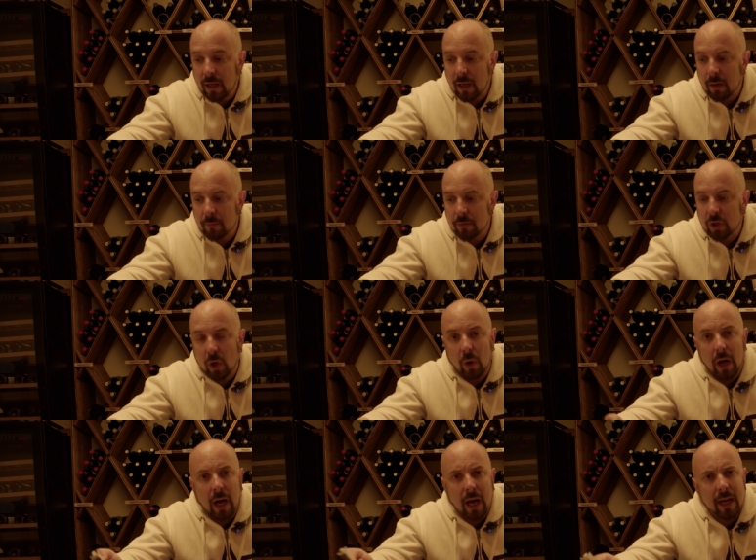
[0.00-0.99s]
Um,
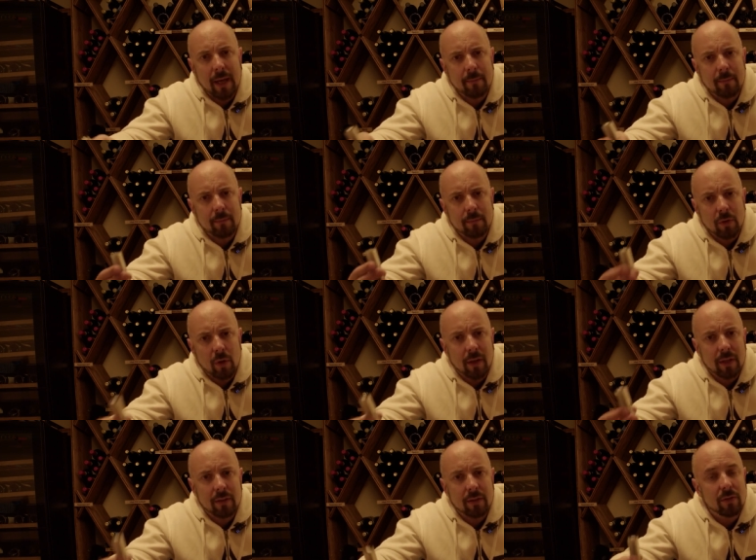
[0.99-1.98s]
so I am
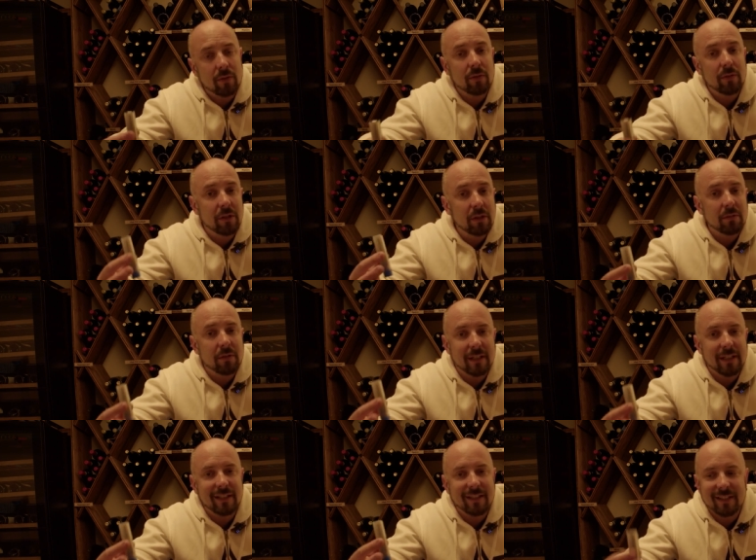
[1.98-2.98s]
going to use
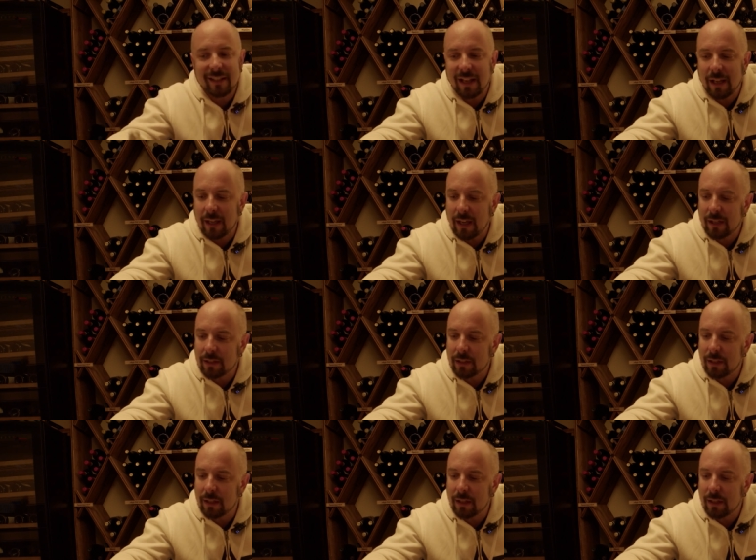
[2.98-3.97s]
this. I
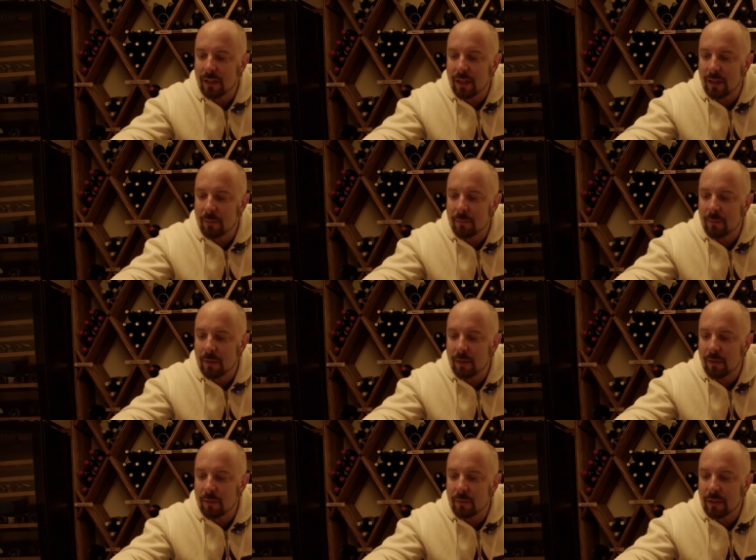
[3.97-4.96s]
actually am
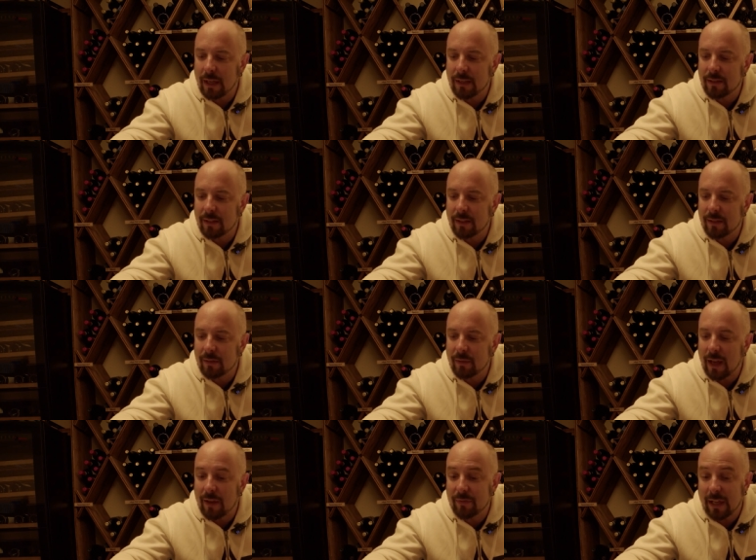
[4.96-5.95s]
enthusiastic to
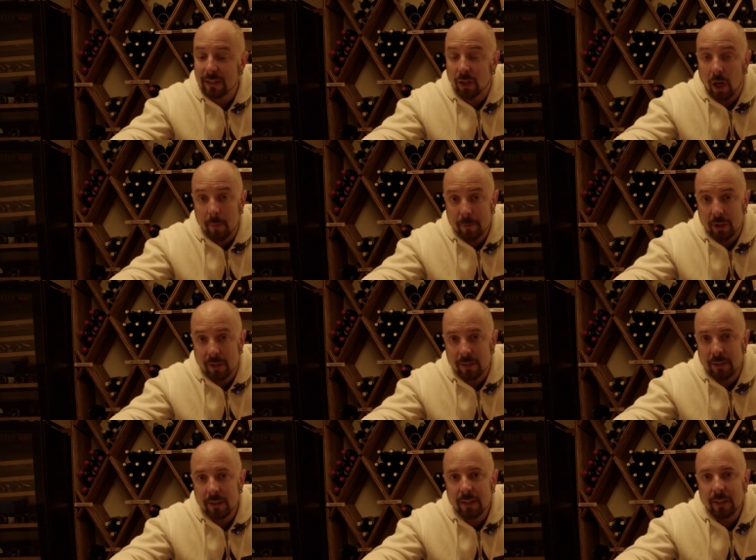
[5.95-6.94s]
have that
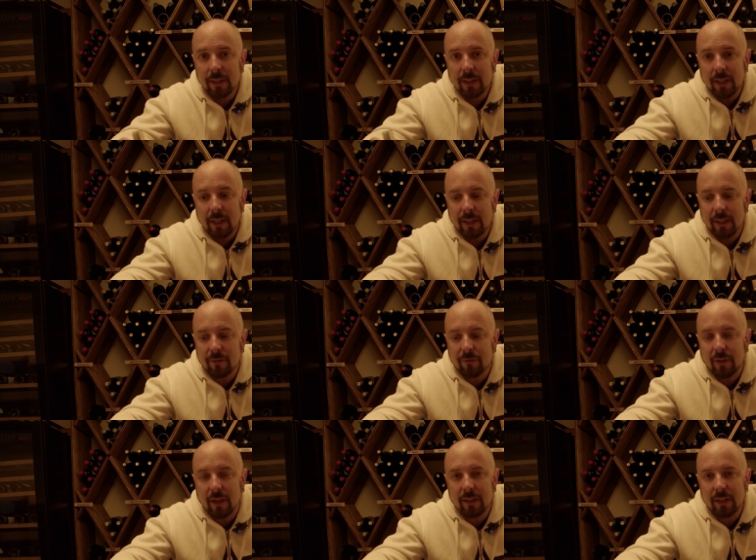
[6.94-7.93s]
option
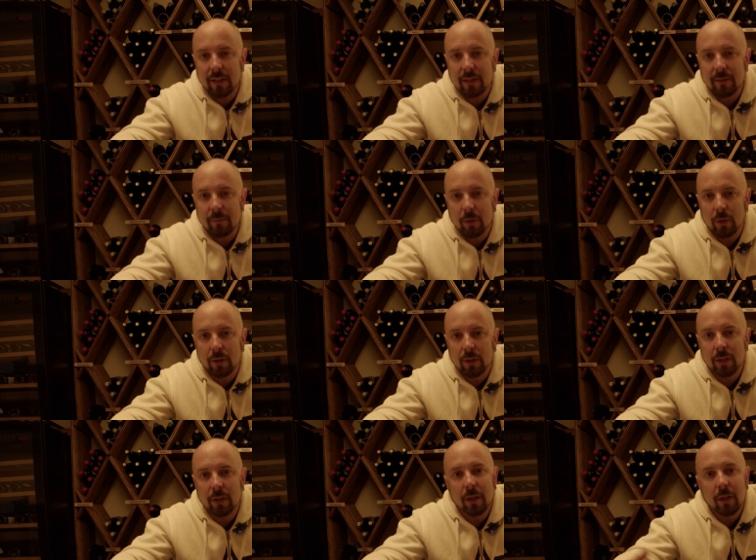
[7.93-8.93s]
if I need
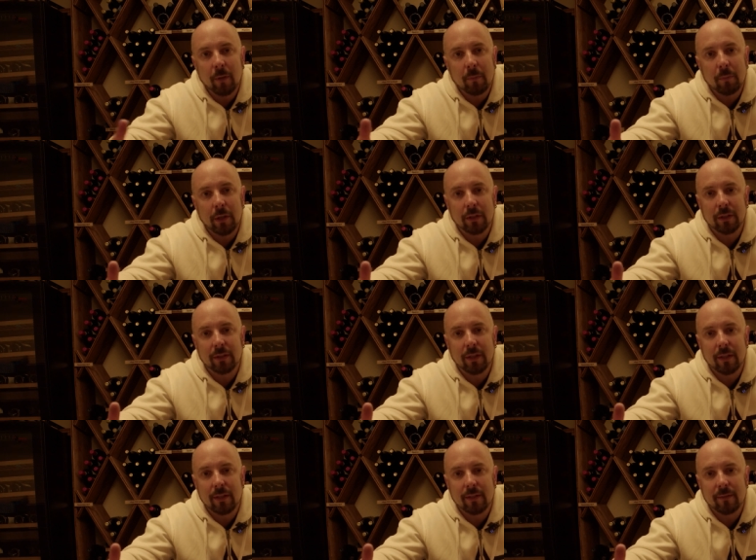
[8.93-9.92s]
smaller pocket
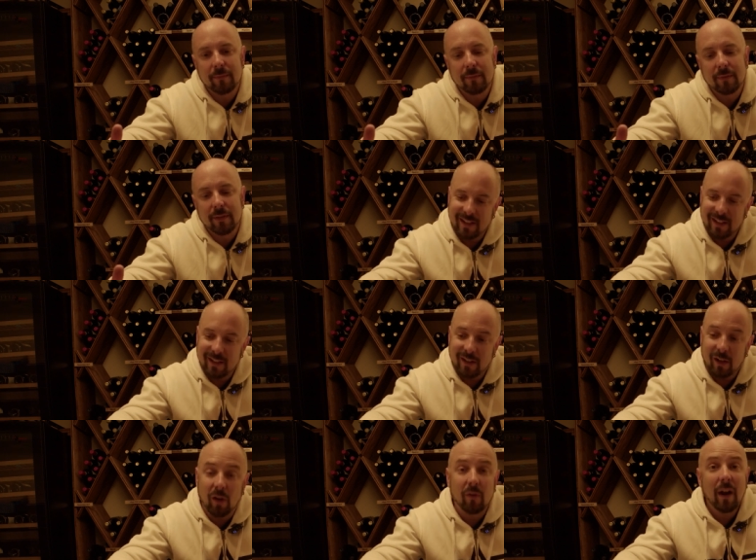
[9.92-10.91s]
cuts.
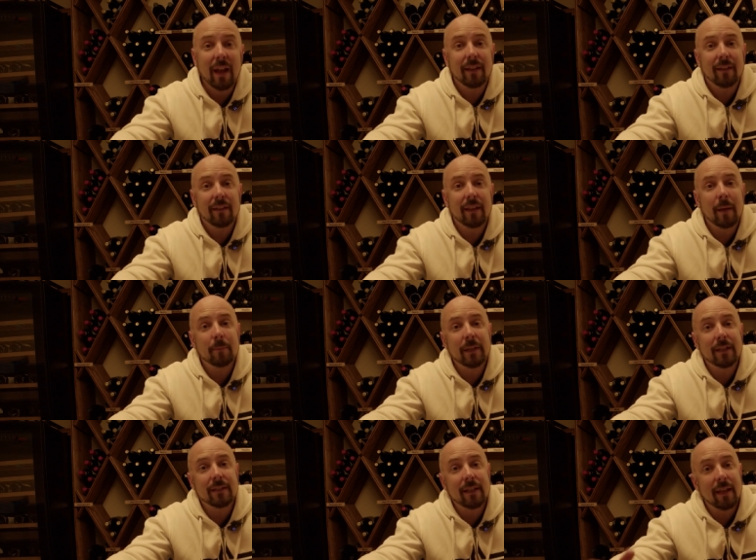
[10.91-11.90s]
All right, that
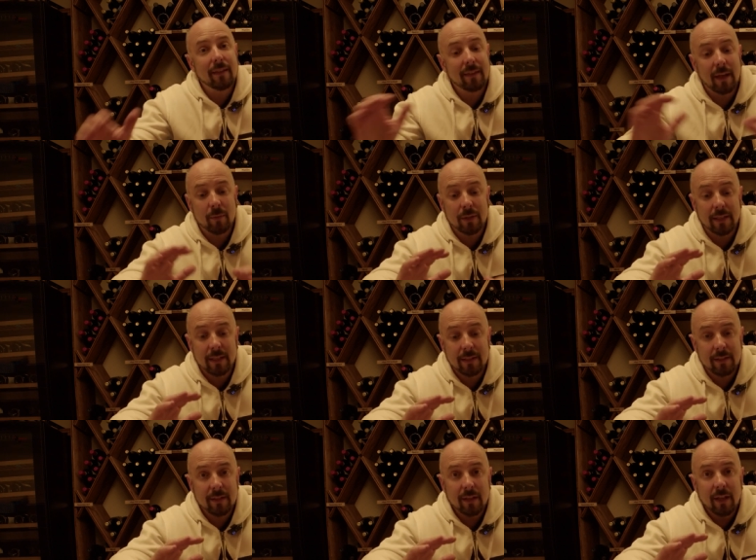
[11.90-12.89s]
being said, that was
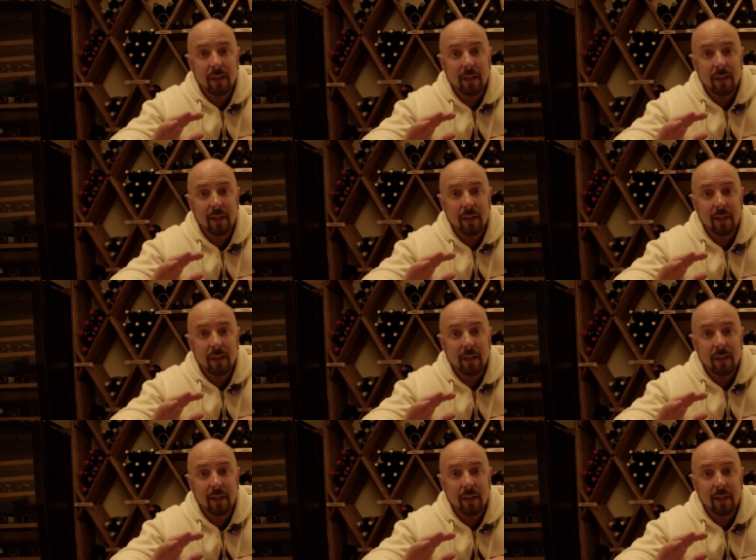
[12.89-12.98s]
it.